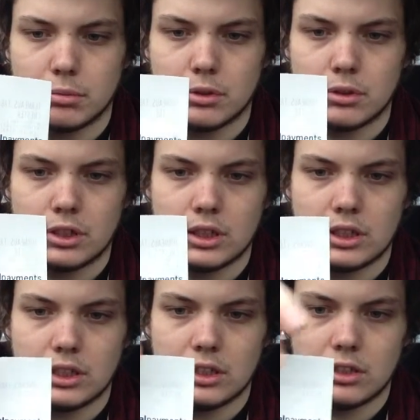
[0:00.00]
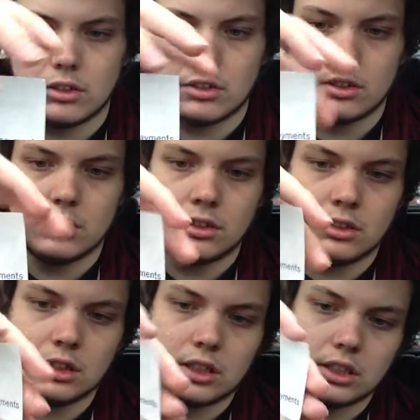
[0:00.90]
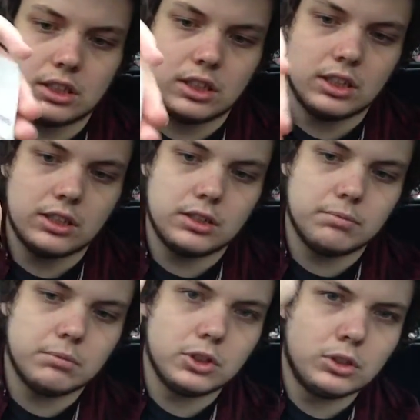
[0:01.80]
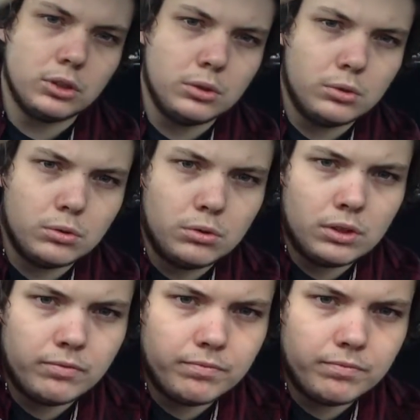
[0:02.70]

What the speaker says: But in all, it came to